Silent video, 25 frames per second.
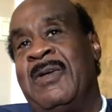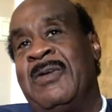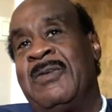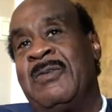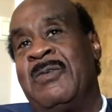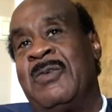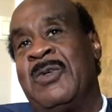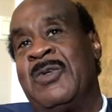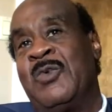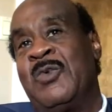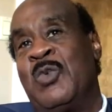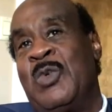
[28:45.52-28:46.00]

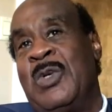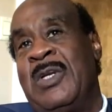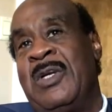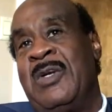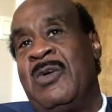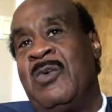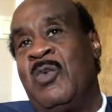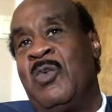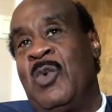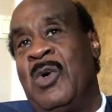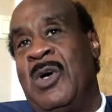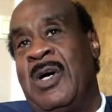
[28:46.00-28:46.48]
is really
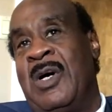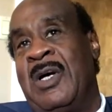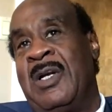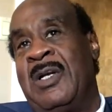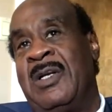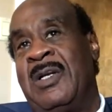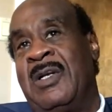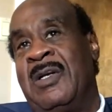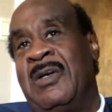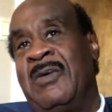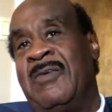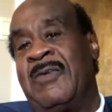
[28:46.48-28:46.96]

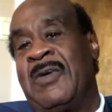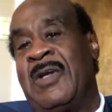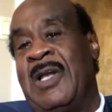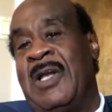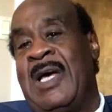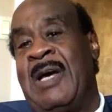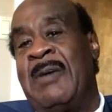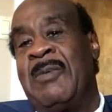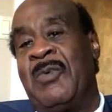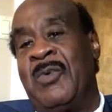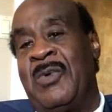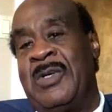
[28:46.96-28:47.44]
one of
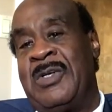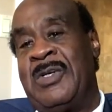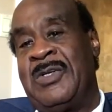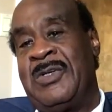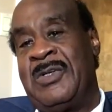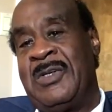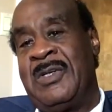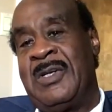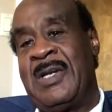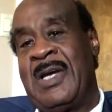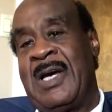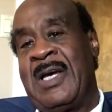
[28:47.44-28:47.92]
collaboration.